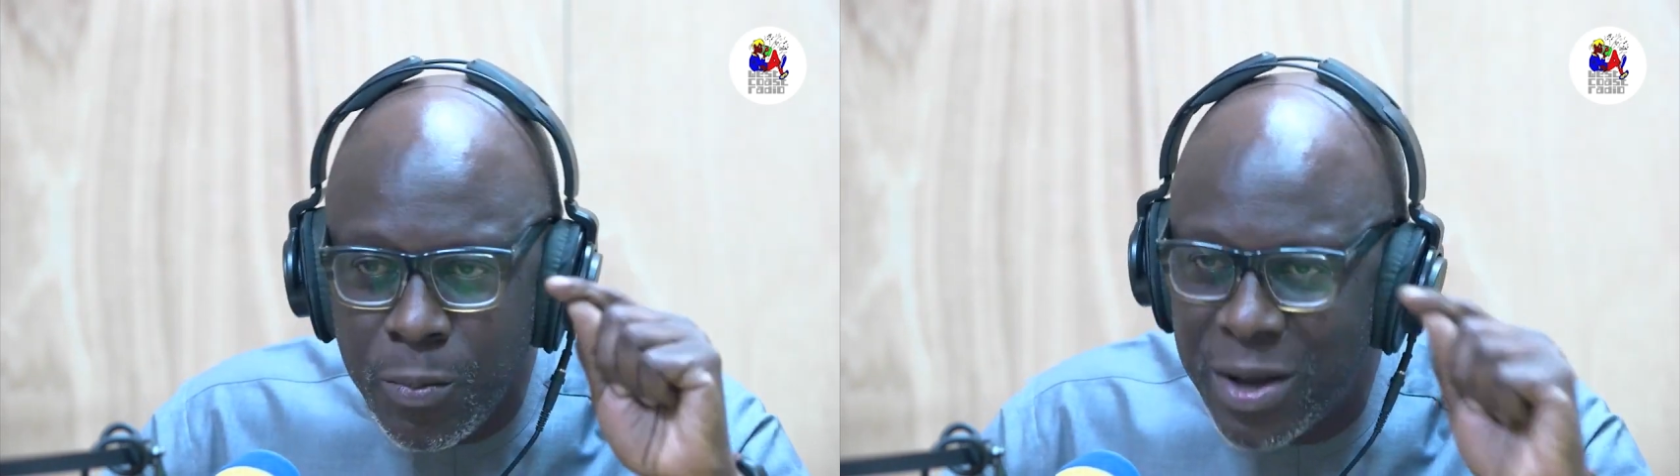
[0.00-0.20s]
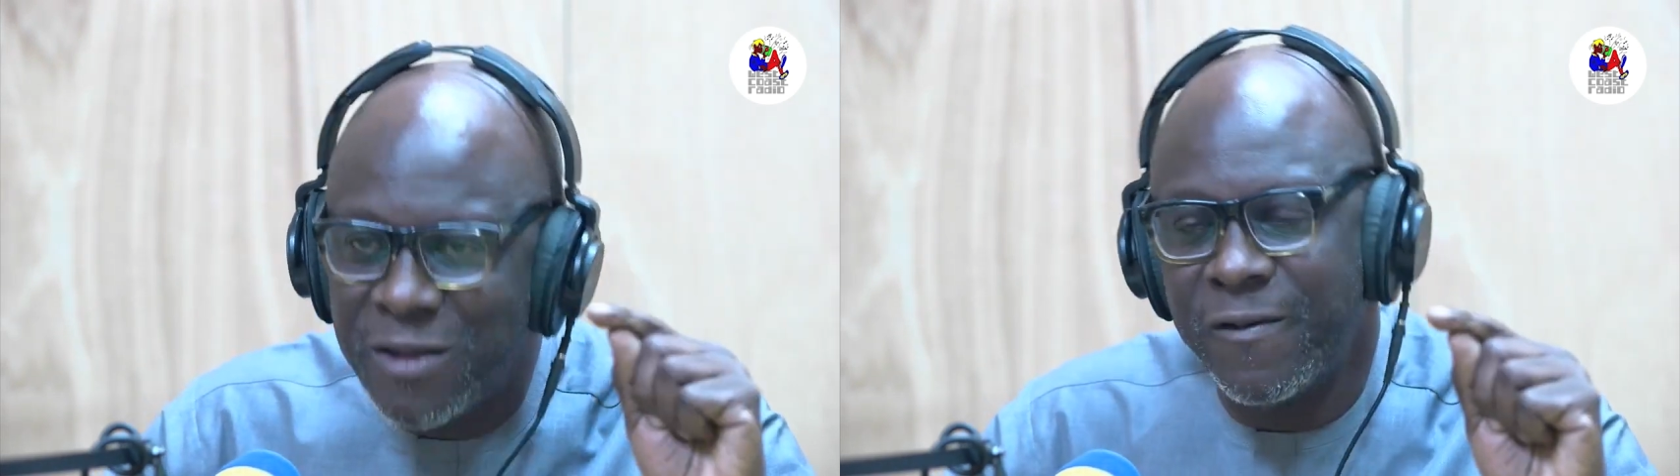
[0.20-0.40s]

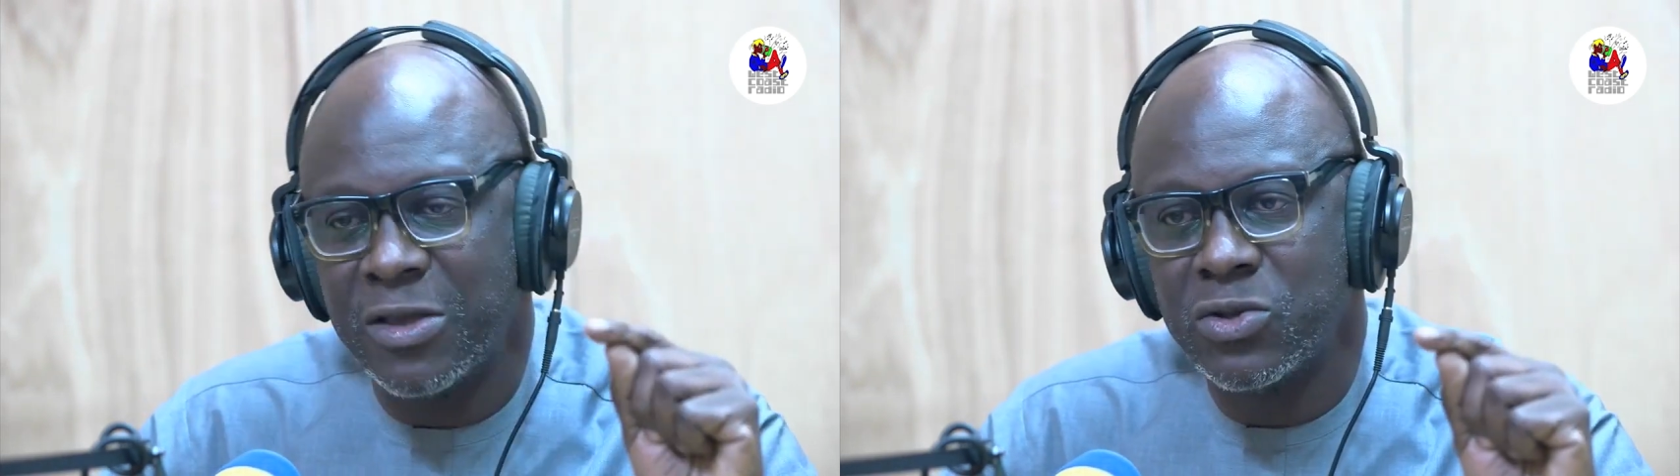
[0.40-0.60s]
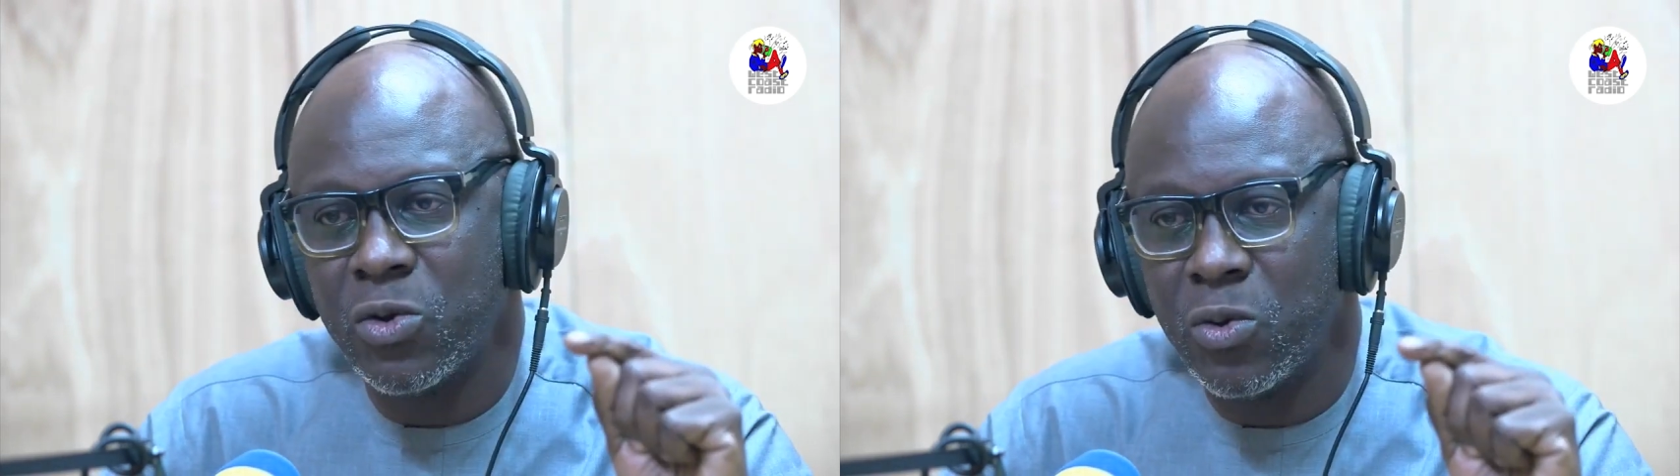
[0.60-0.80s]

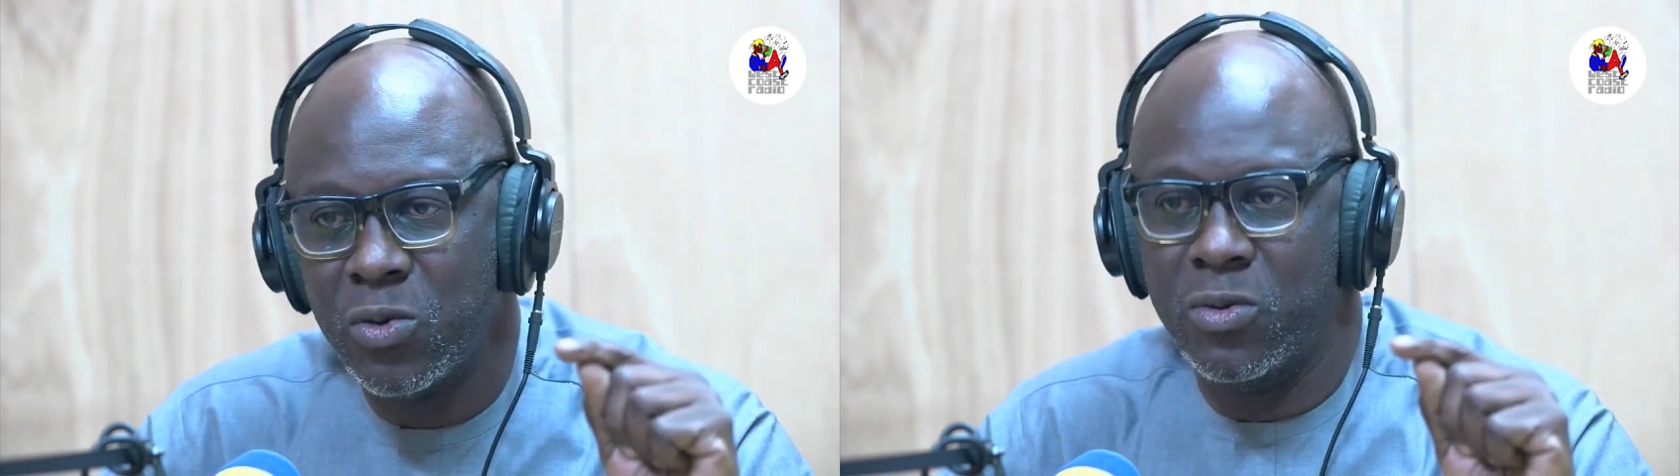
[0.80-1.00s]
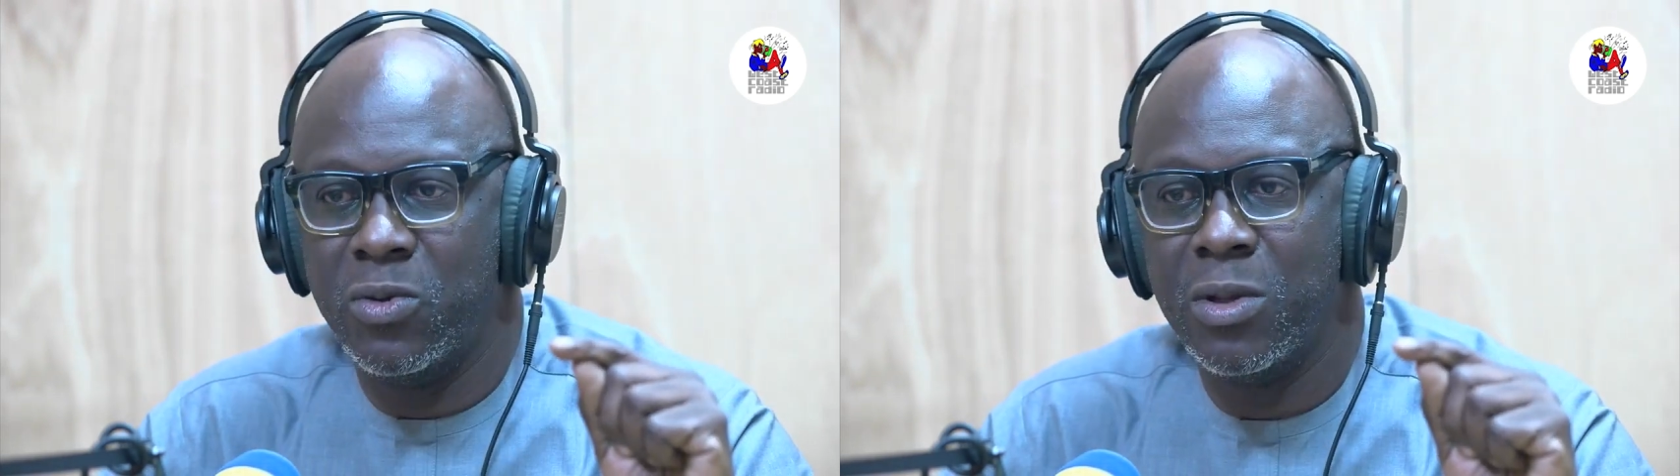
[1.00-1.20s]
manifesto,
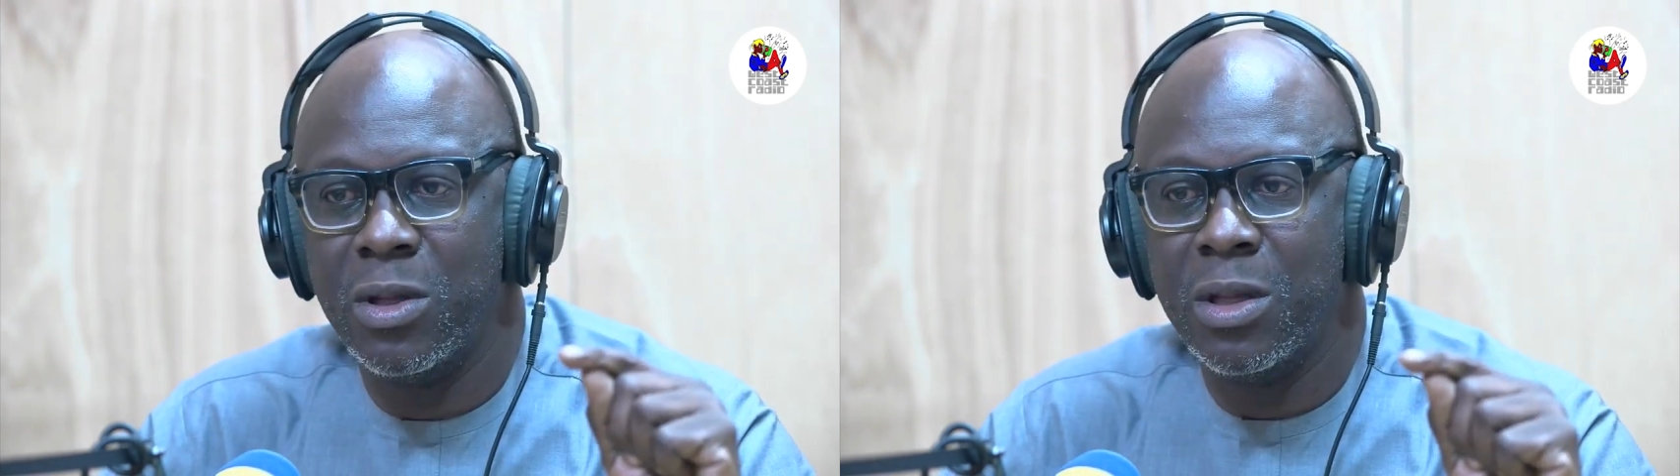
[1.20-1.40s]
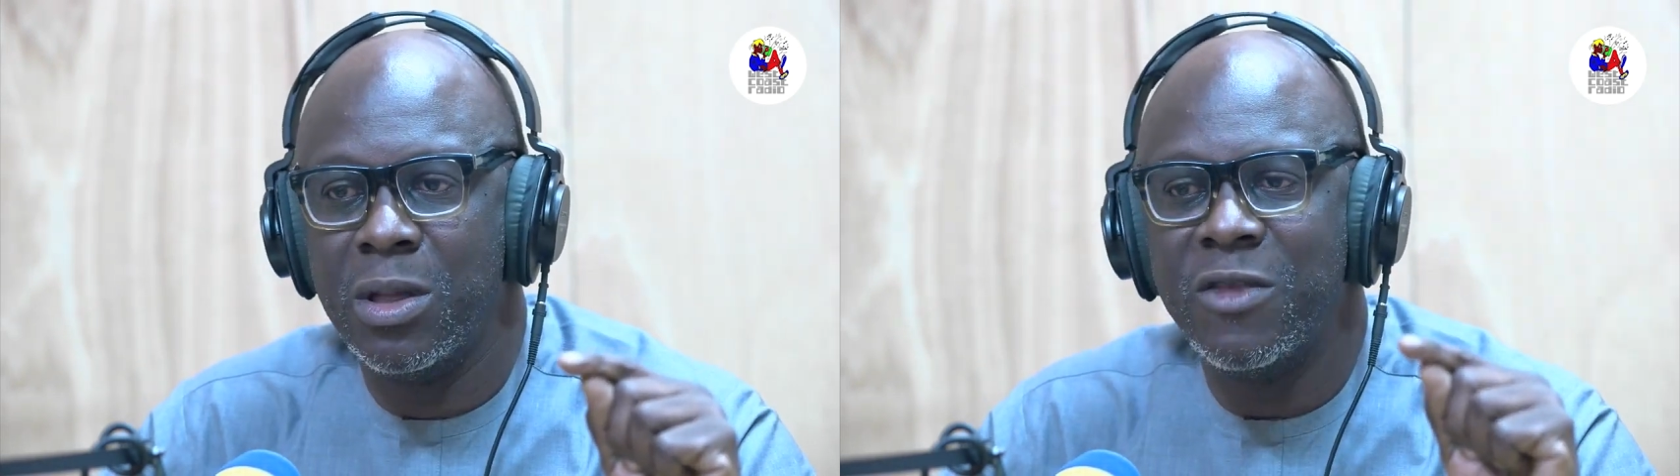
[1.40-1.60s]

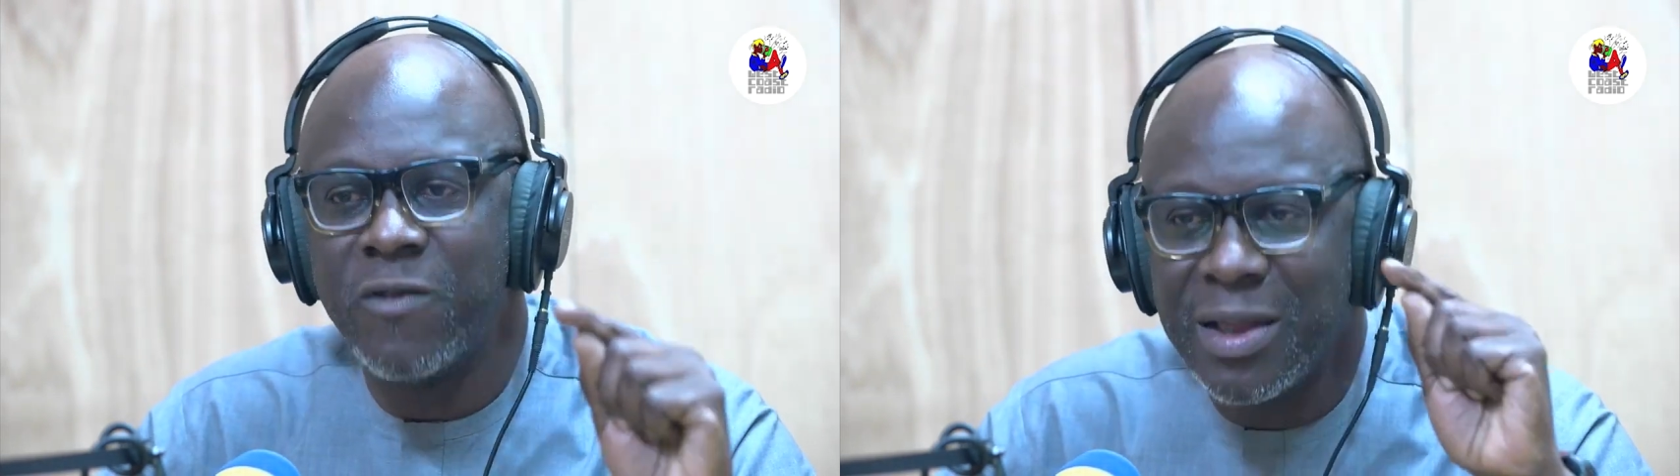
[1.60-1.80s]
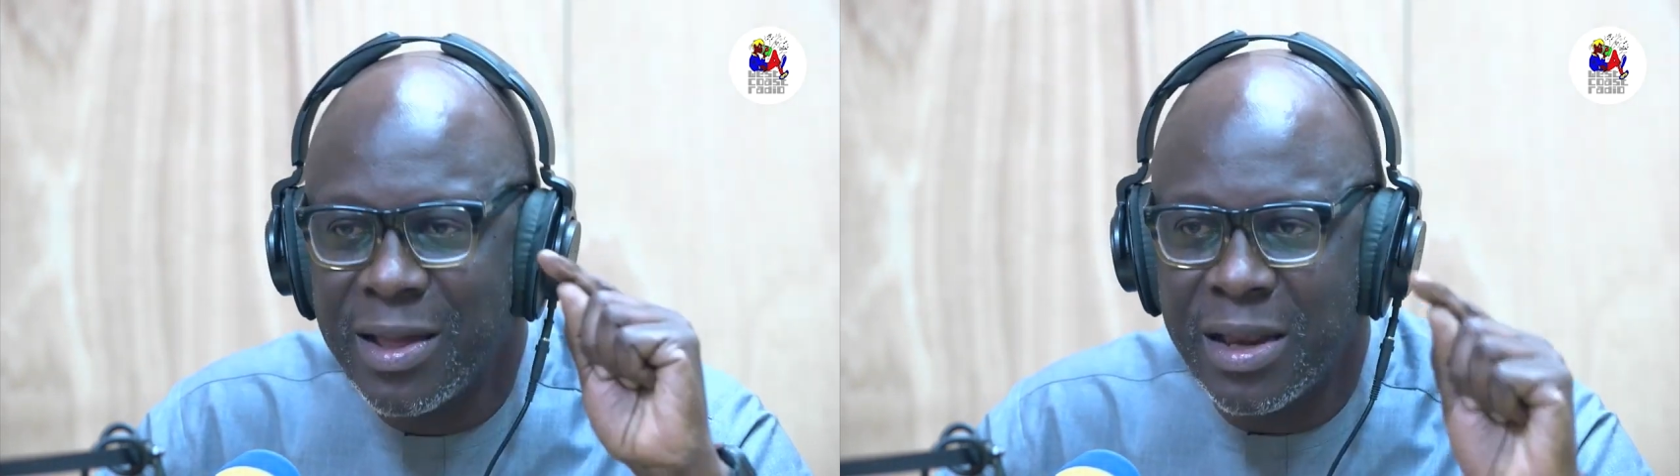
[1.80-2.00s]
it's
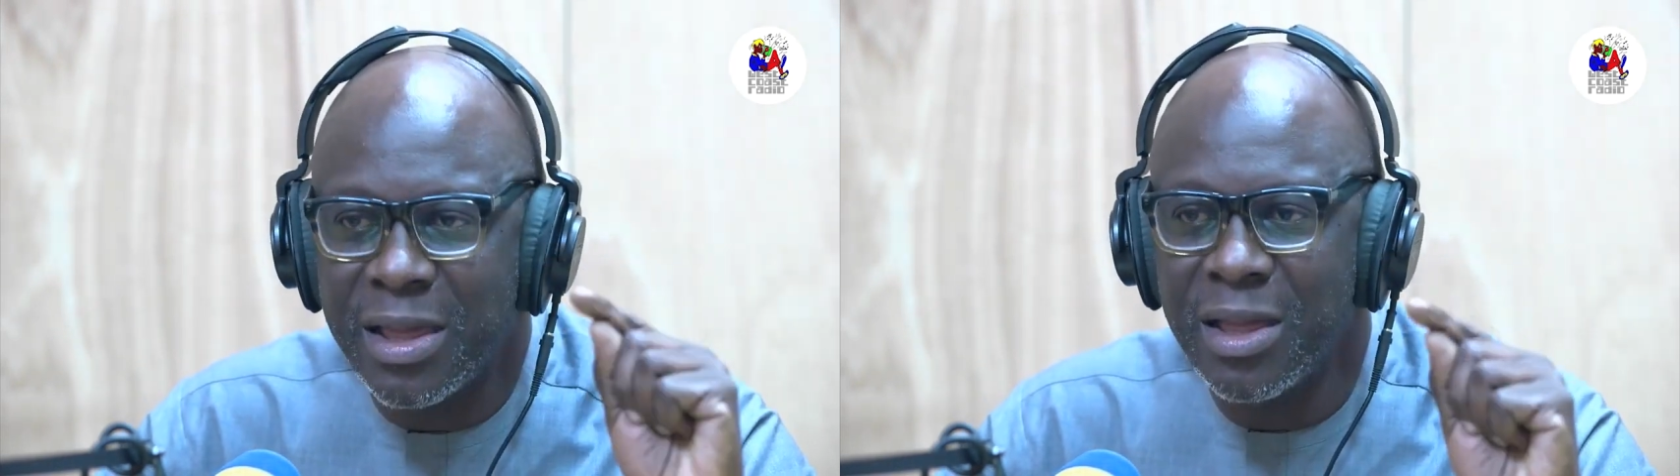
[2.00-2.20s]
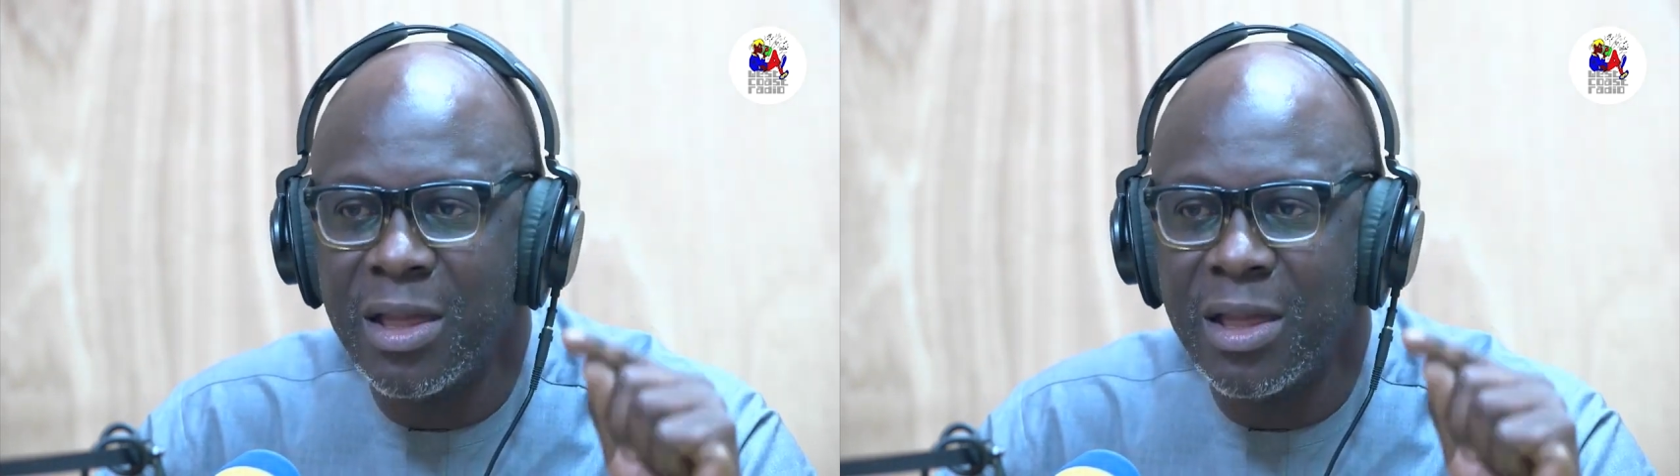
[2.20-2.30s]
very clear.